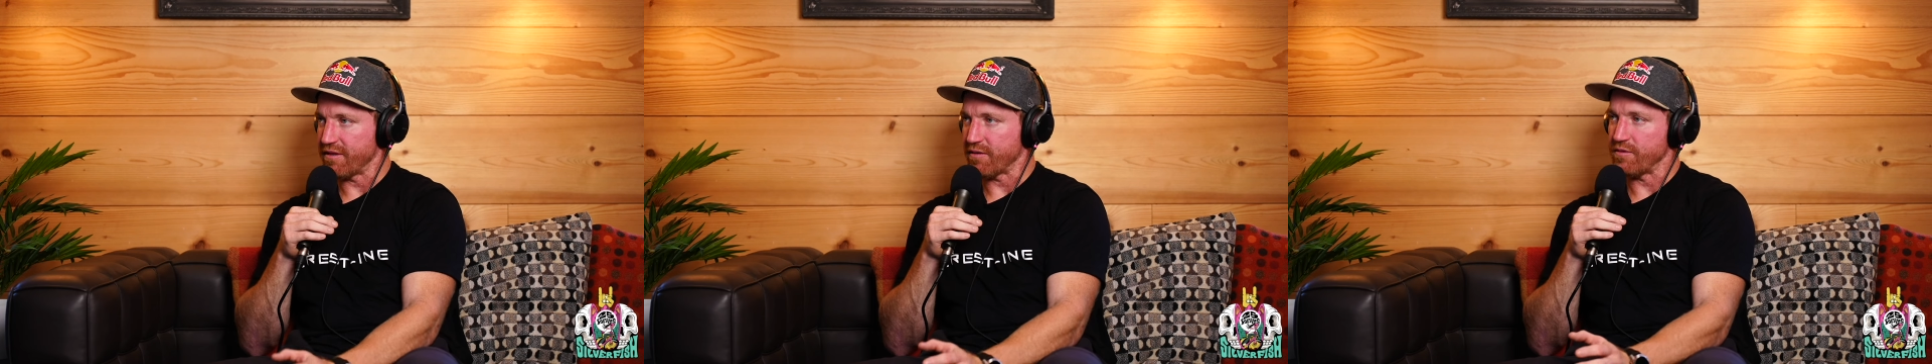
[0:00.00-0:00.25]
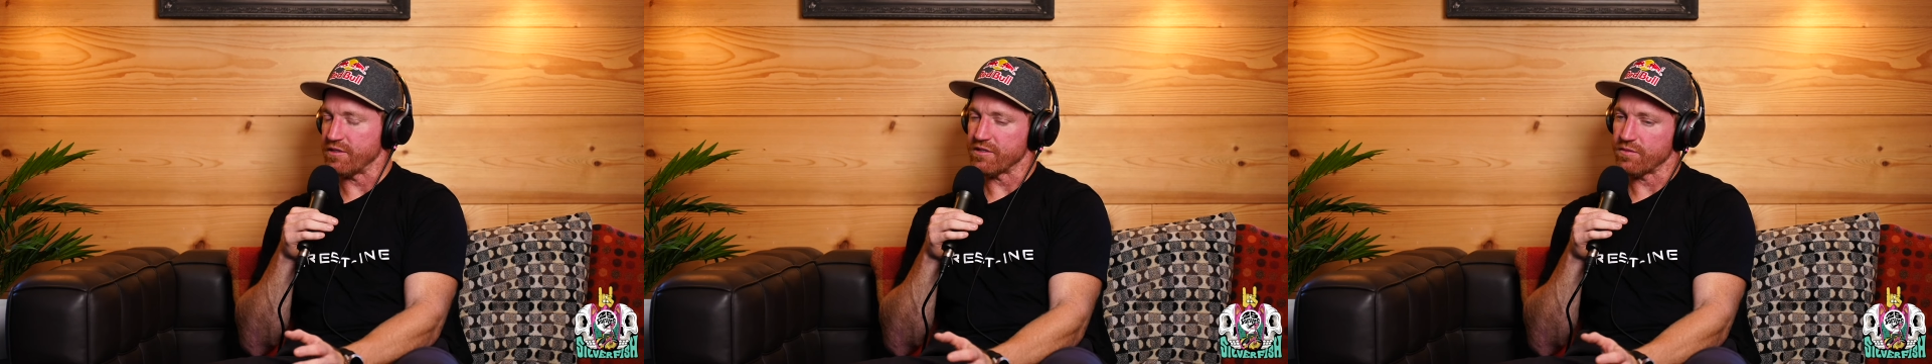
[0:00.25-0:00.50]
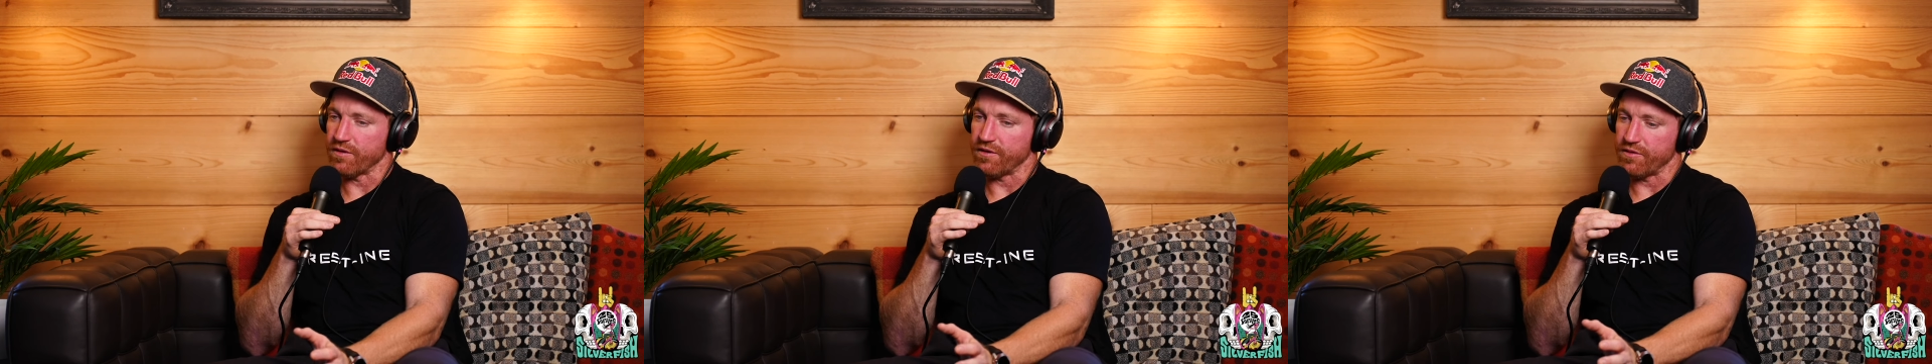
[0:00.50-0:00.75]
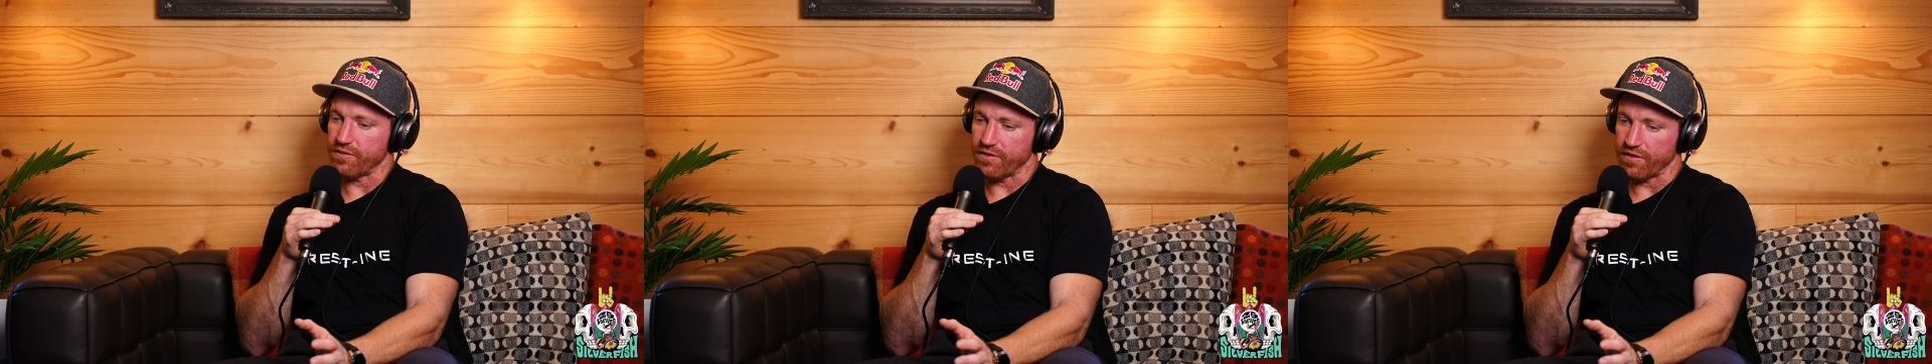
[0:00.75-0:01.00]
Like we just want to
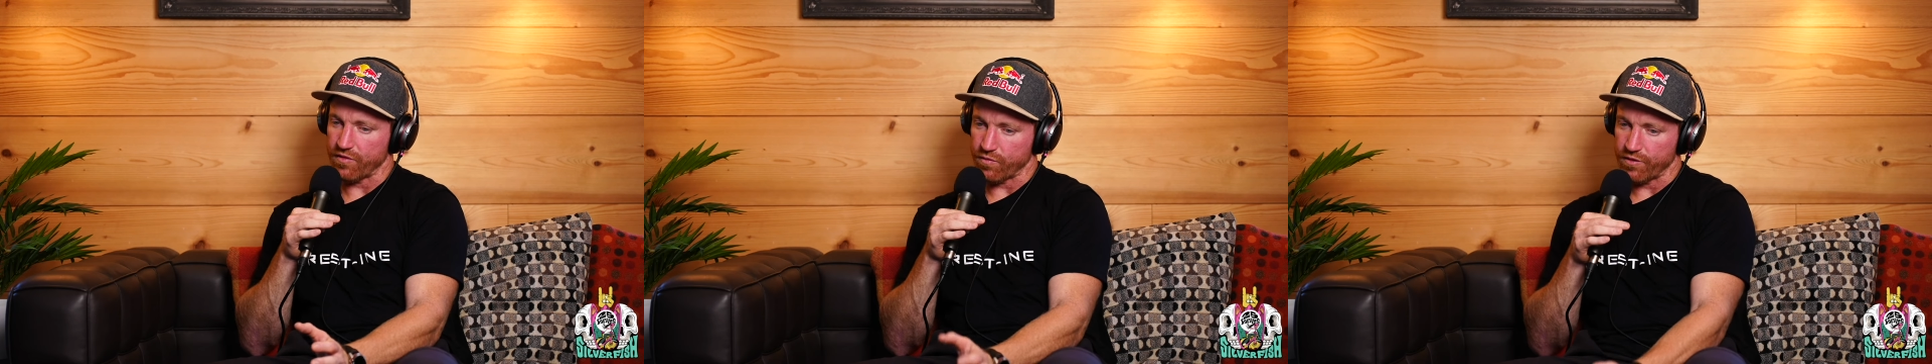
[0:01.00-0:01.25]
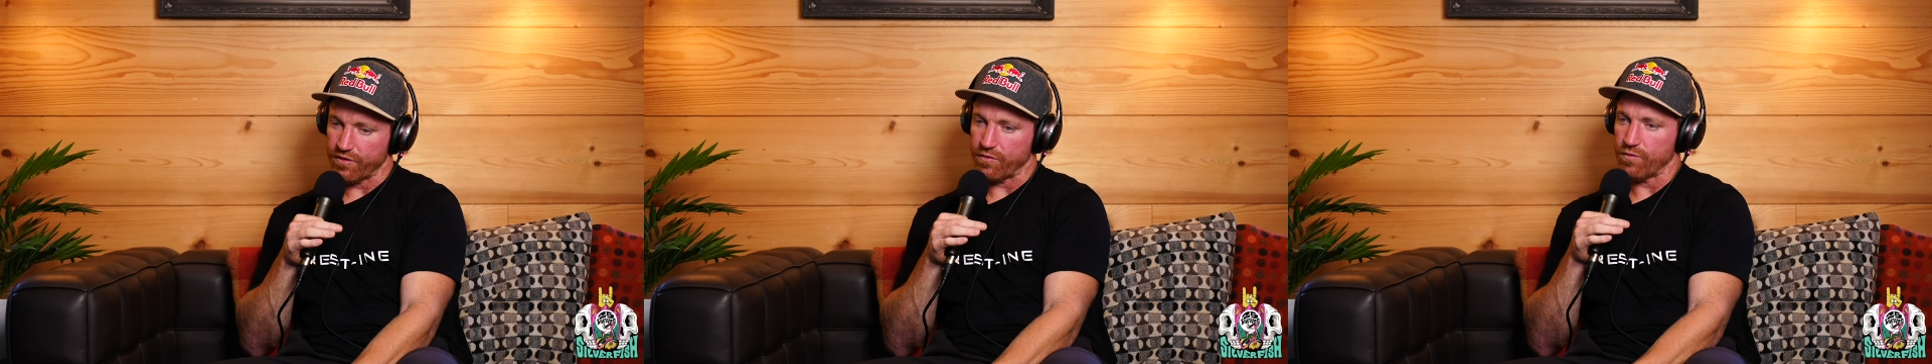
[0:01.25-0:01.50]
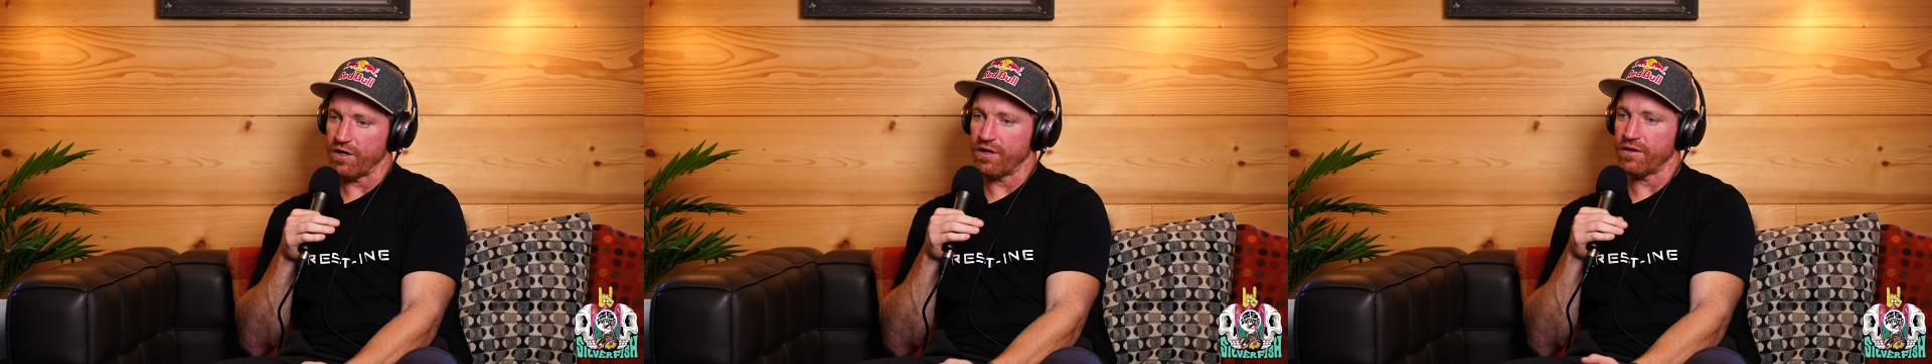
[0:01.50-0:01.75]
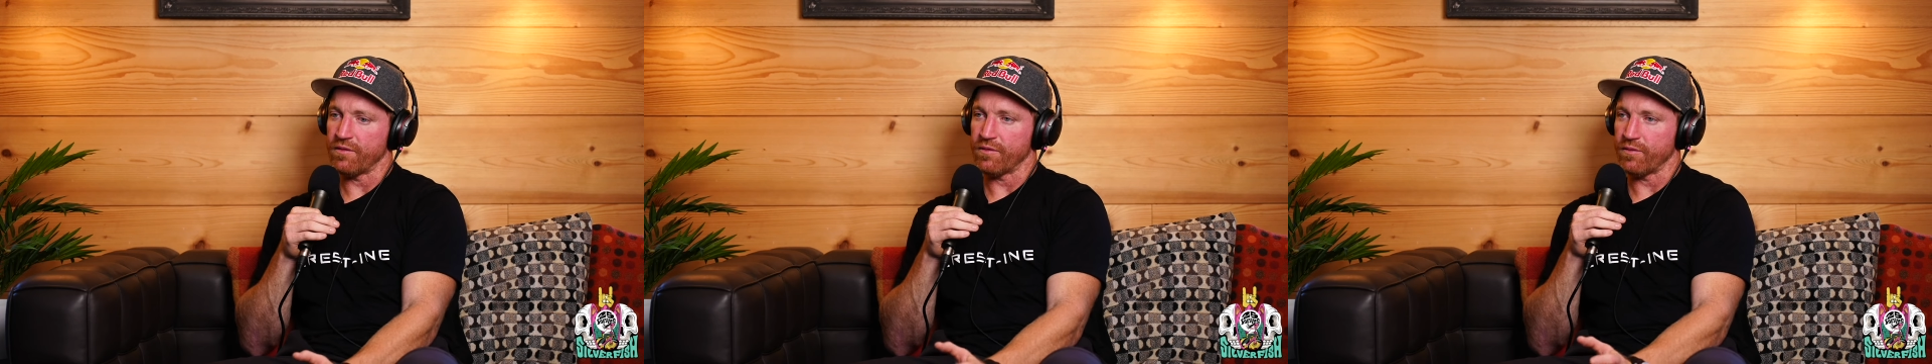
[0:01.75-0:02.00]
do things really
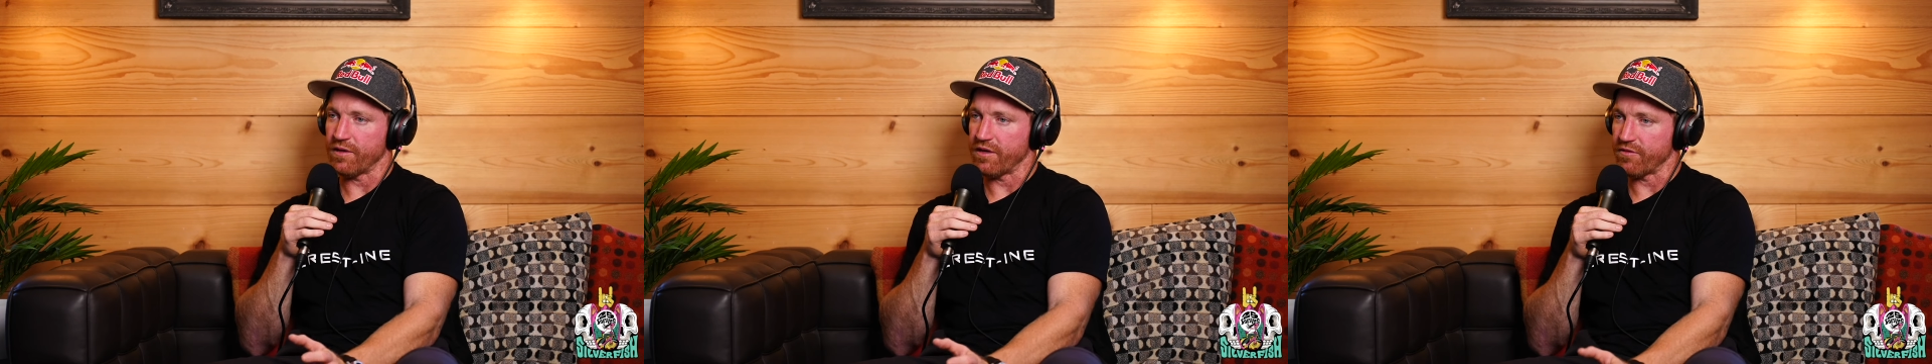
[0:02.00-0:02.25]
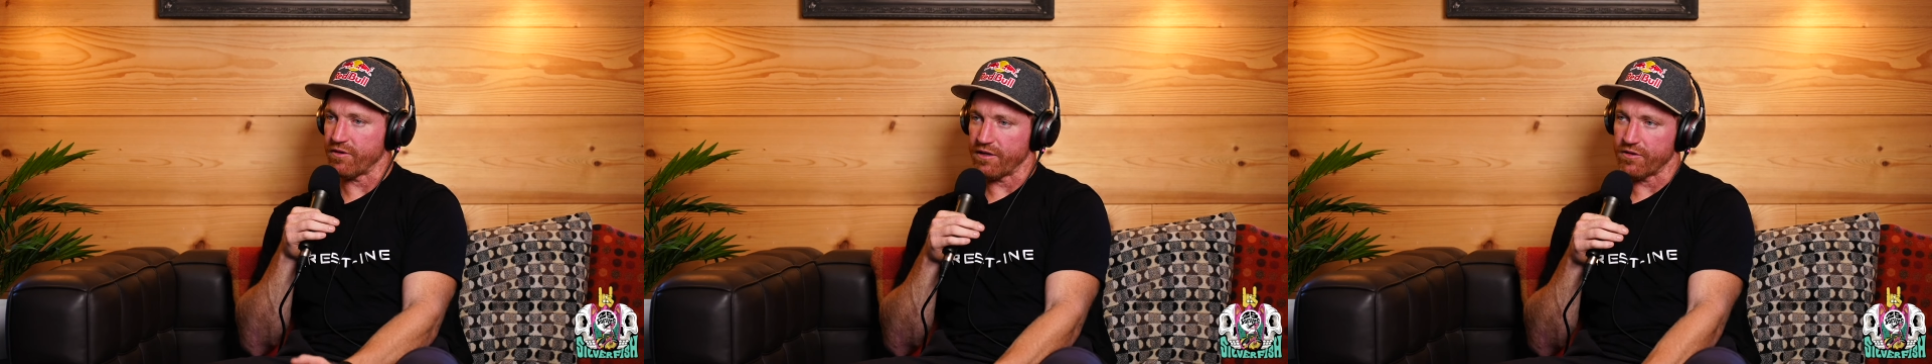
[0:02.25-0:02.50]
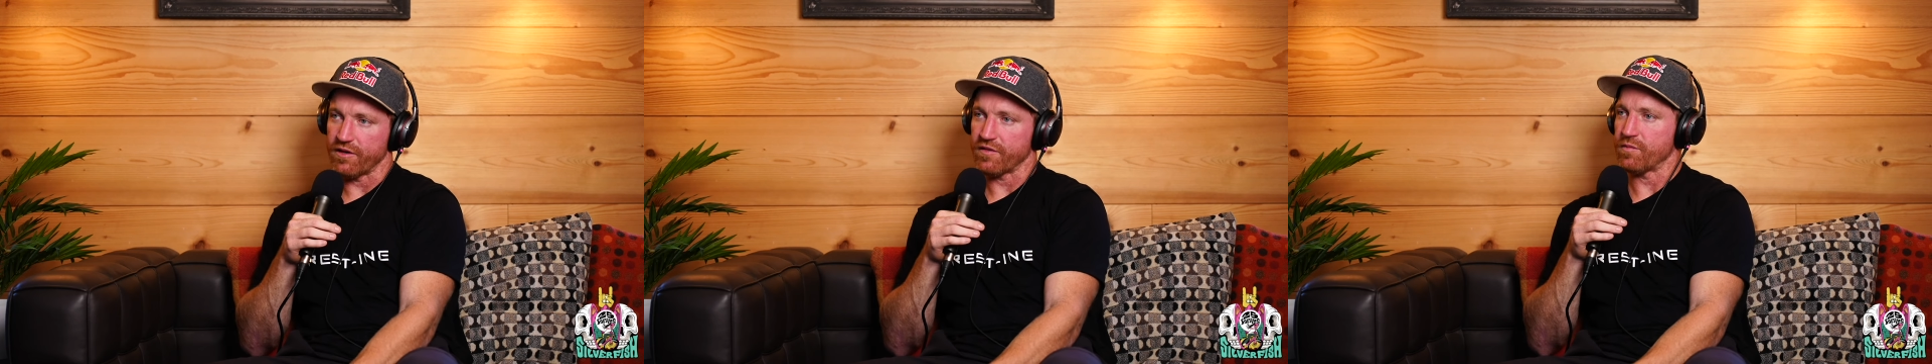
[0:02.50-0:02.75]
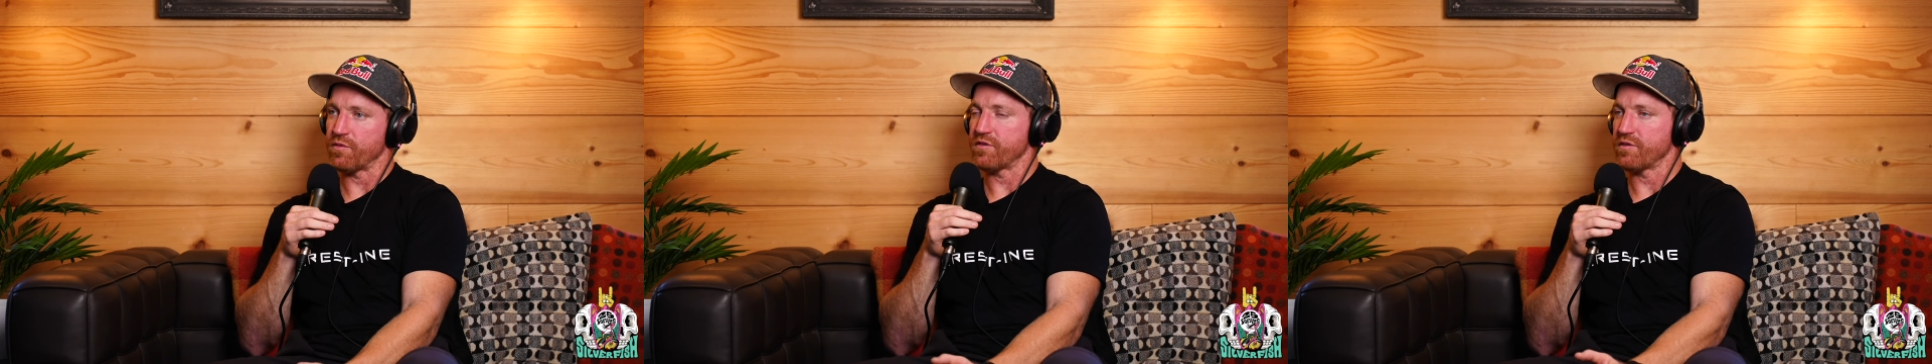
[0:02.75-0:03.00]
well. We want to have great
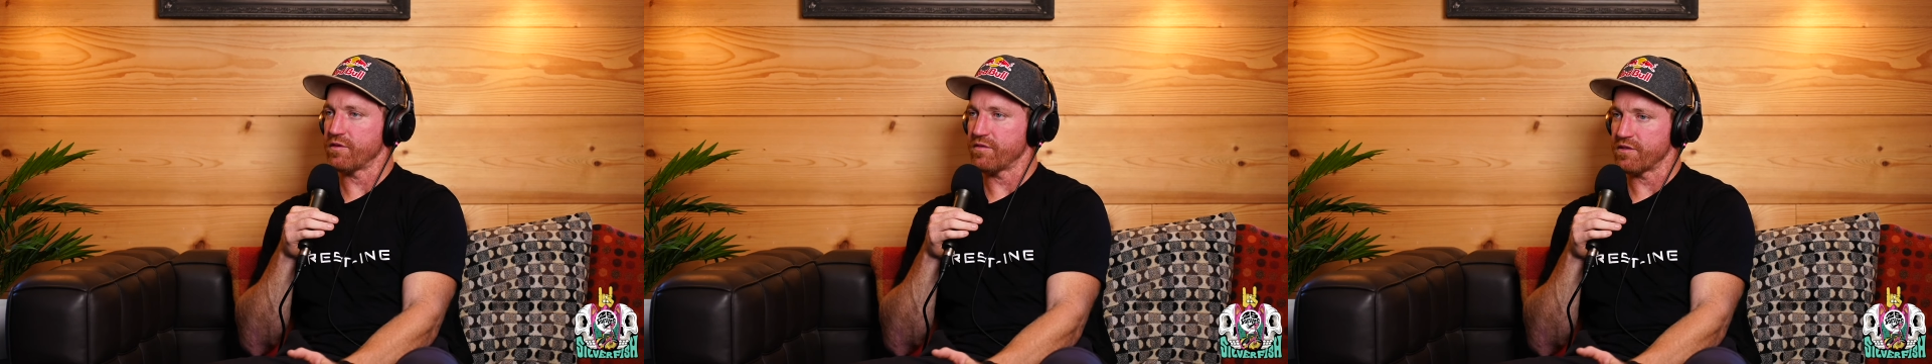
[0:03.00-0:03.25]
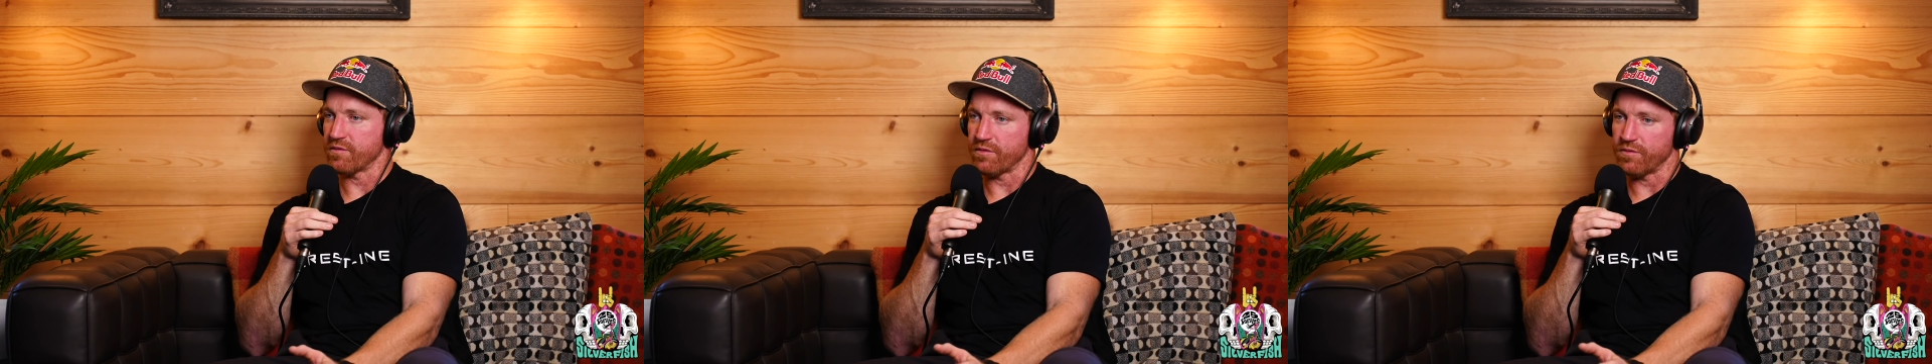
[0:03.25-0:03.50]
customer service.